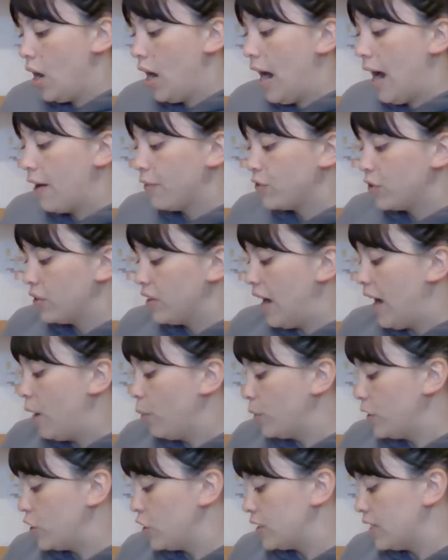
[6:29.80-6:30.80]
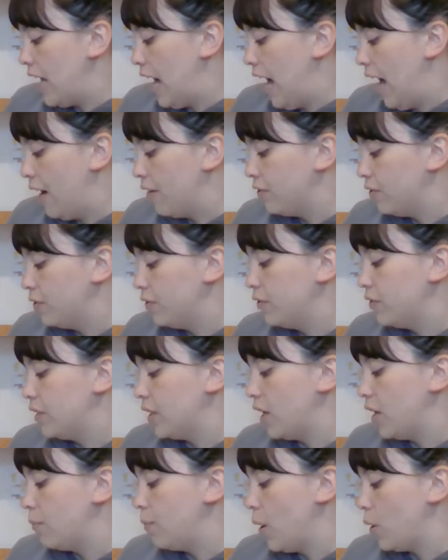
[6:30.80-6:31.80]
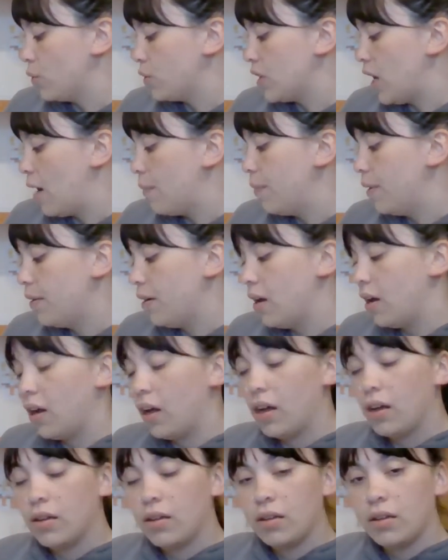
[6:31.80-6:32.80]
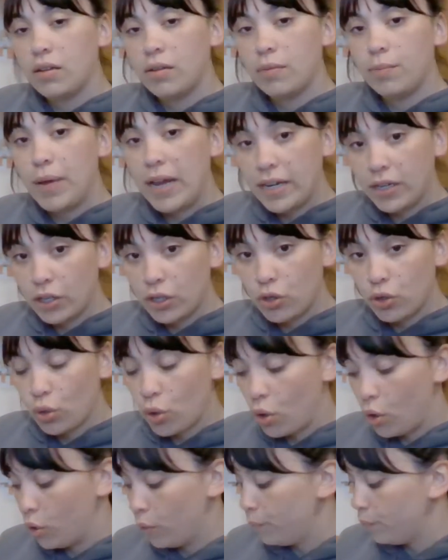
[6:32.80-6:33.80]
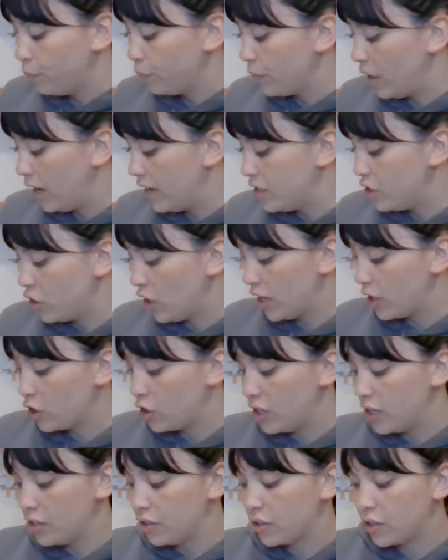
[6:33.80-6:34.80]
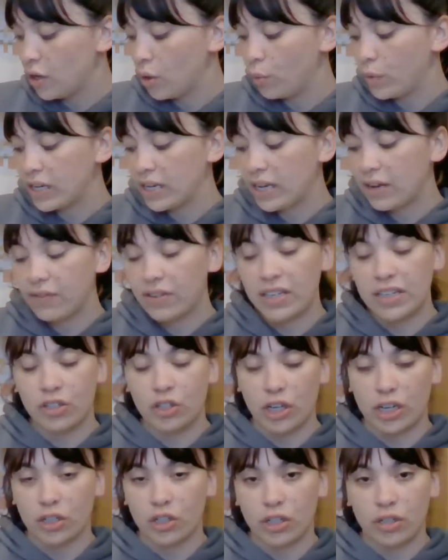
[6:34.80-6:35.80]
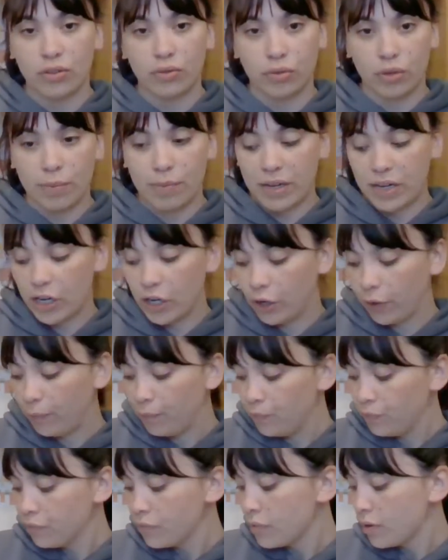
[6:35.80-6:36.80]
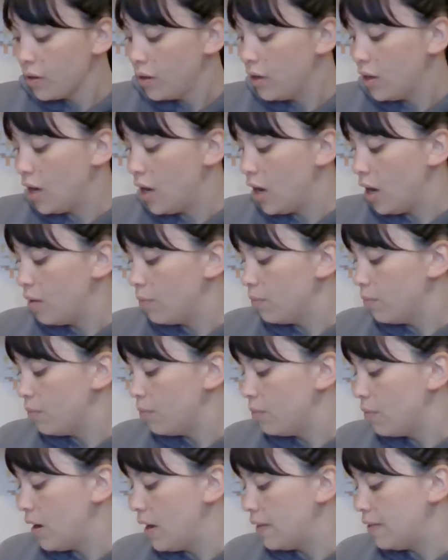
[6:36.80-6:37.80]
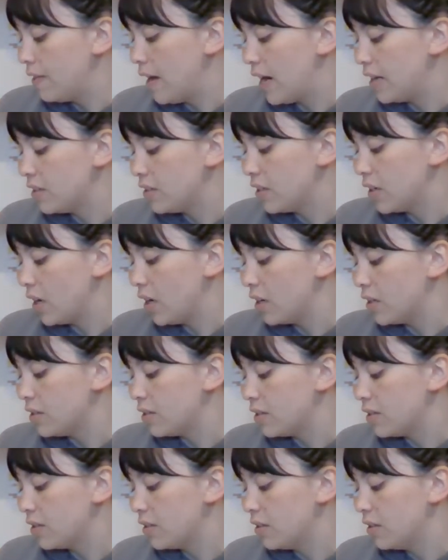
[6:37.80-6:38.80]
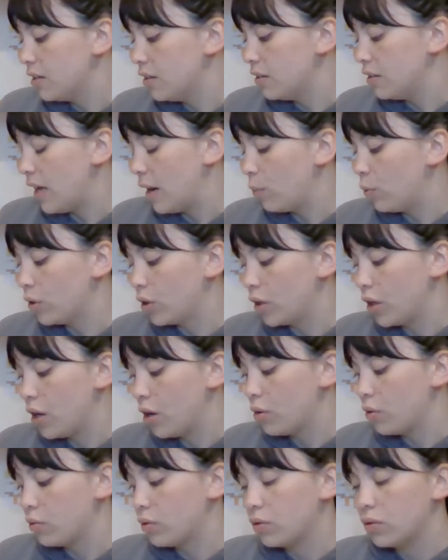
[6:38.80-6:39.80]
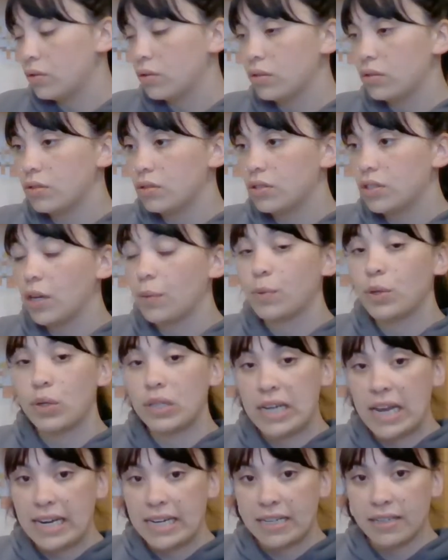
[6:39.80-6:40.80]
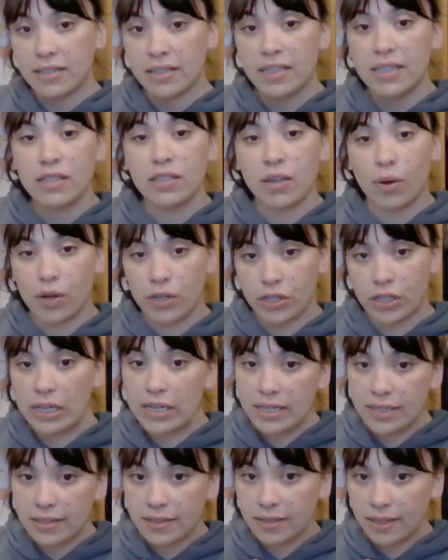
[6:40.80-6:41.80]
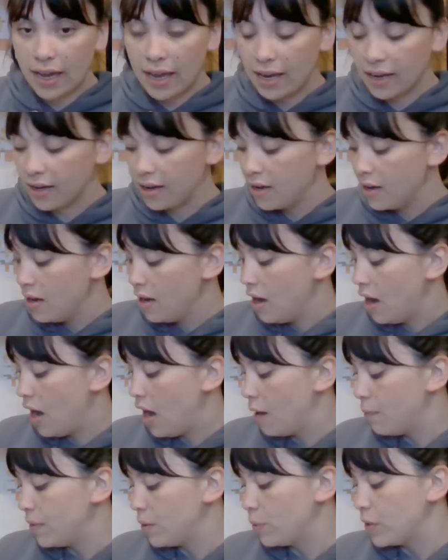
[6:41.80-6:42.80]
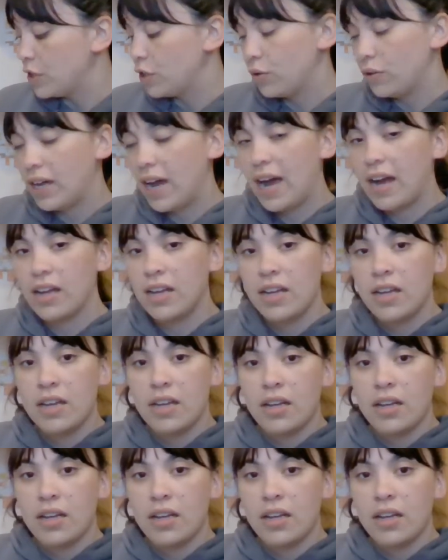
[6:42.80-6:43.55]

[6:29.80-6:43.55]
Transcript: After that, we just have the post-op pain control injection. So we give an injection of Rimadyl, and that will go subcutaneously, so under his skin, and we do that